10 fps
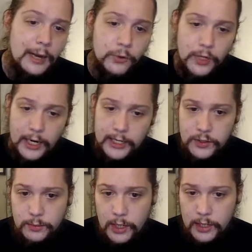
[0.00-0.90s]
Abu
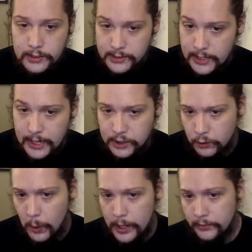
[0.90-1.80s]
Qais remarked, Assad's
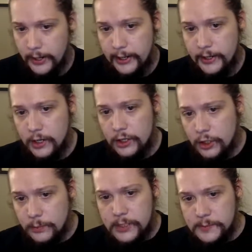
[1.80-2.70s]
quite right.
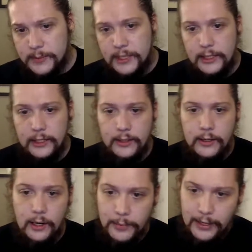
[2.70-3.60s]
You must be
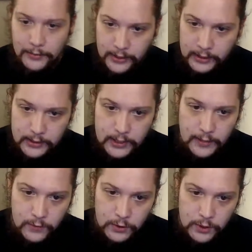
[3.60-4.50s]
clear about things.
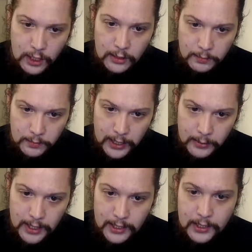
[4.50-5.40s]
If you start by
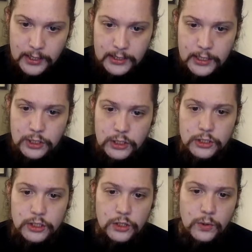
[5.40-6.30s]
making
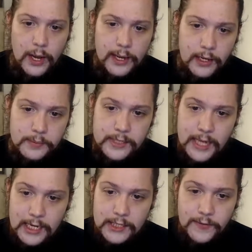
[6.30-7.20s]
conditions, you end up
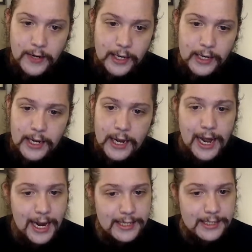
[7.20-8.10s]
satisfied,
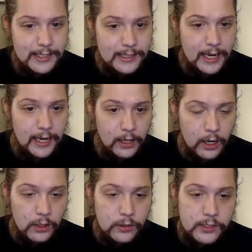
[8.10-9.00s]
as the saying
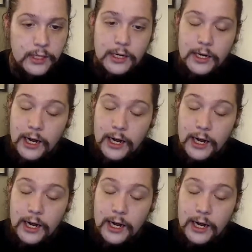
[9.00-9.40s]
goes.